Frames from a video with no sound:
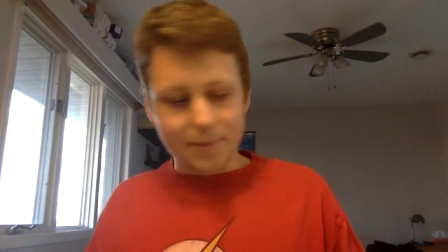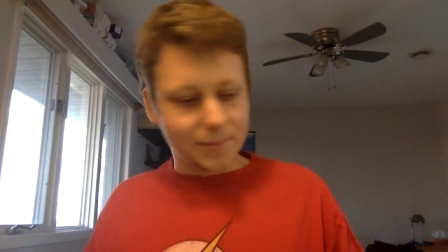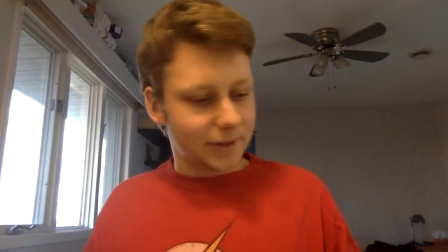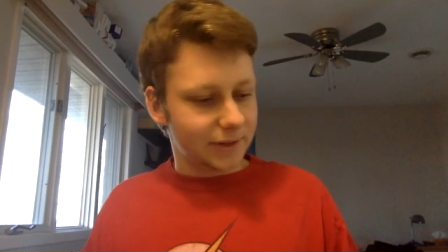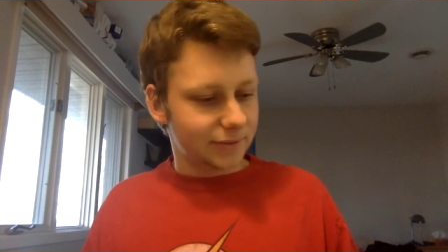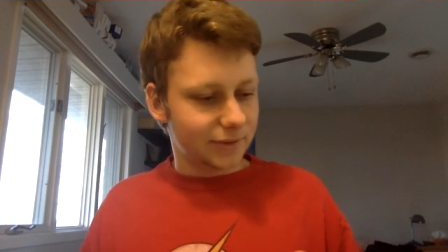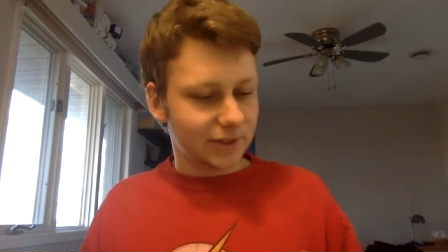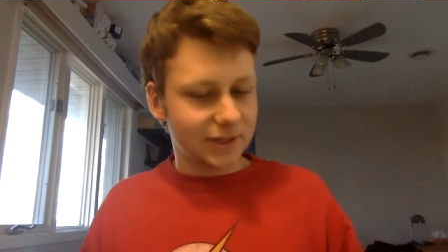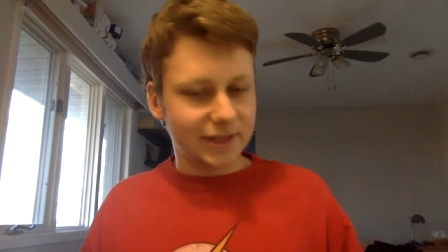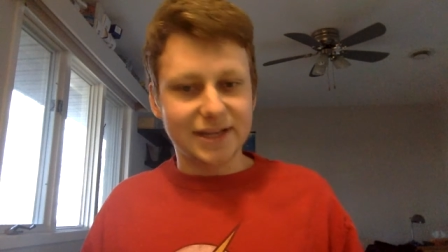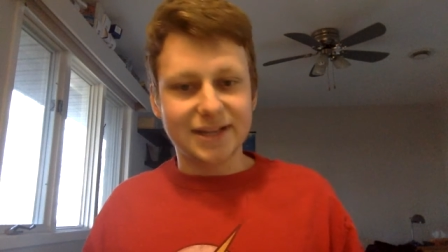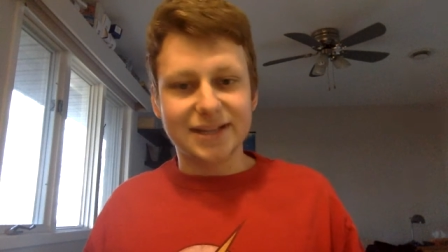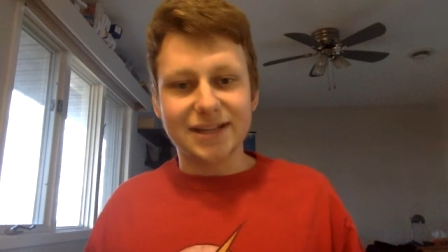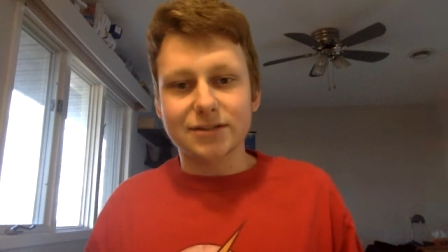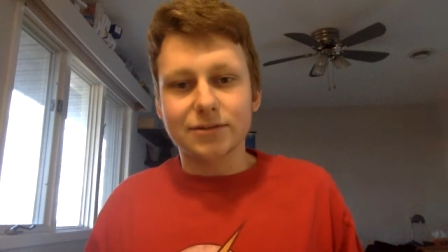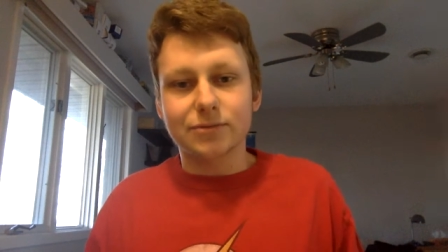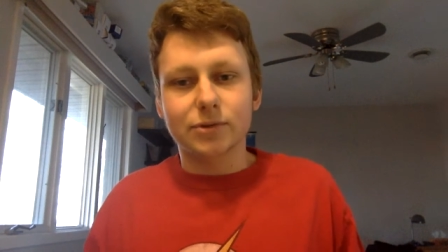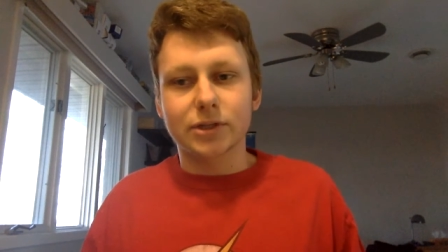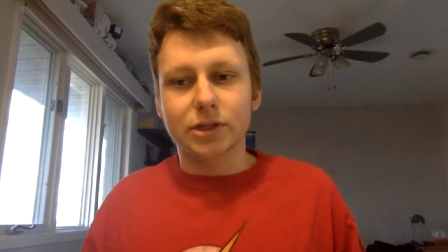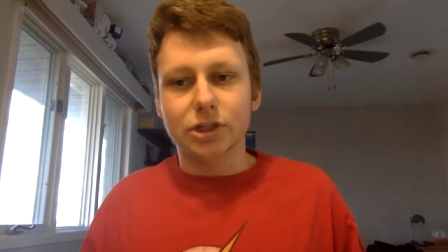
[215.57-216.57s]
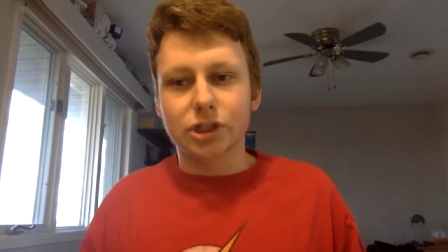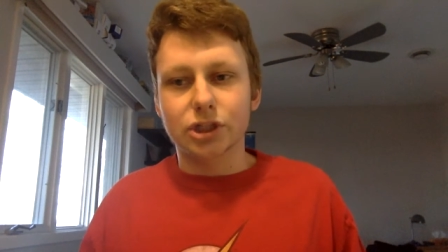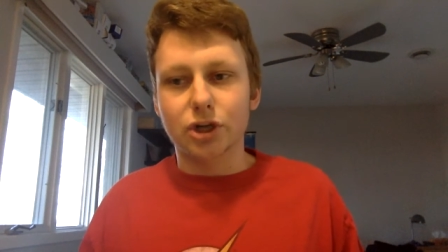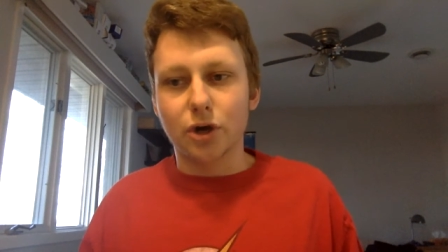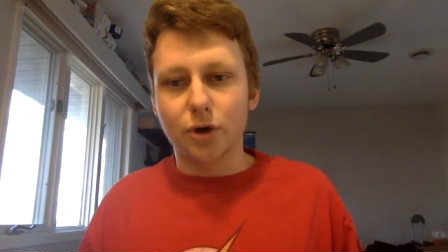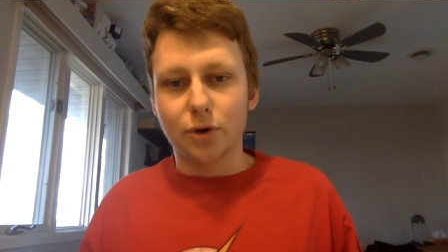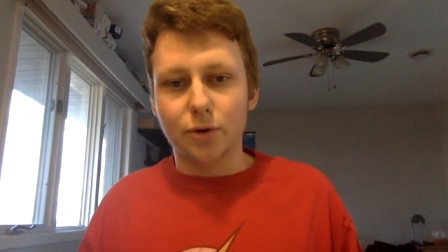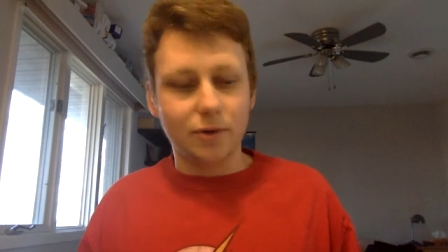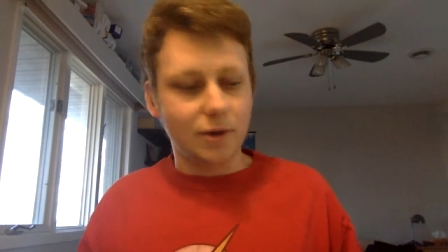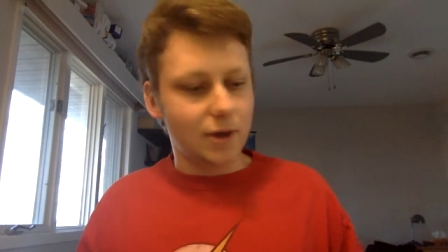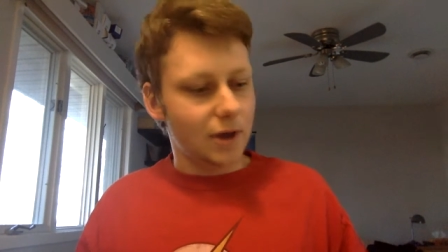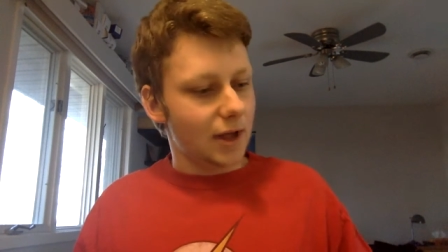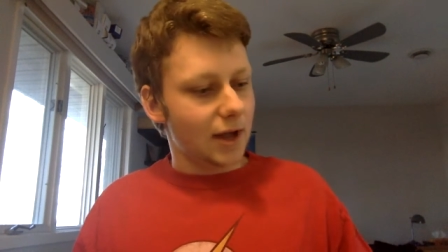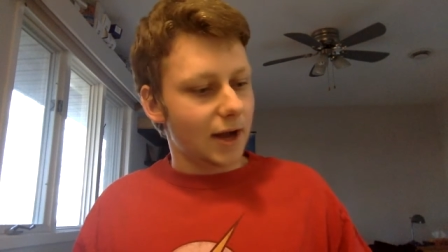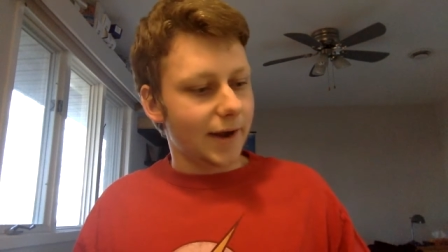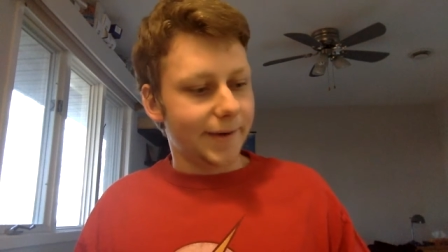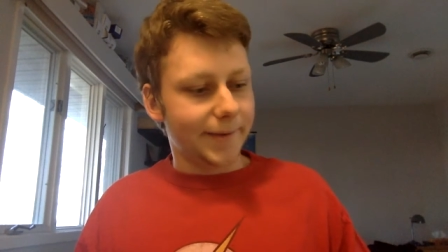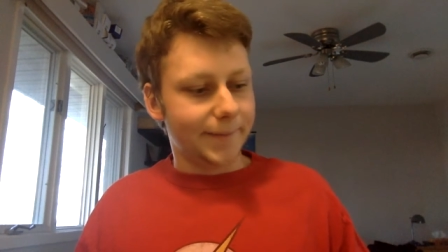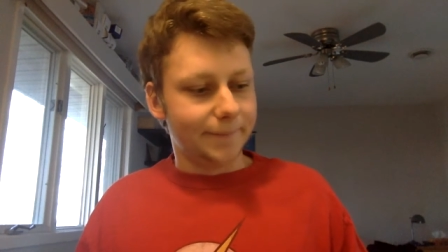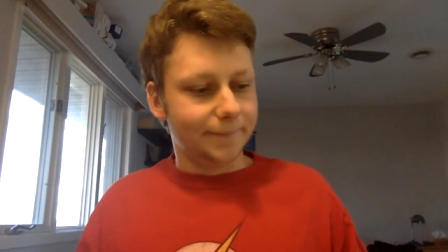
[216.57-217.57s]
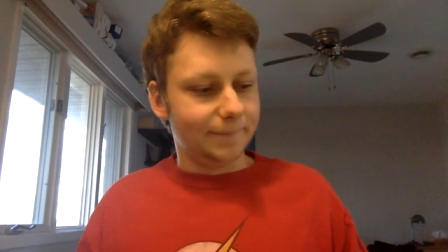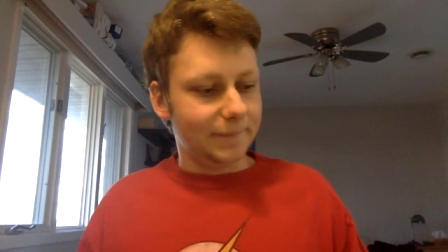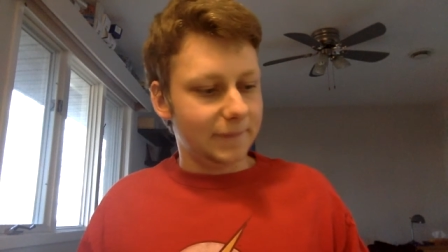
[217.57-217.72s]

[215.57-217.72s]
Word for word: but really it doesn't really show um,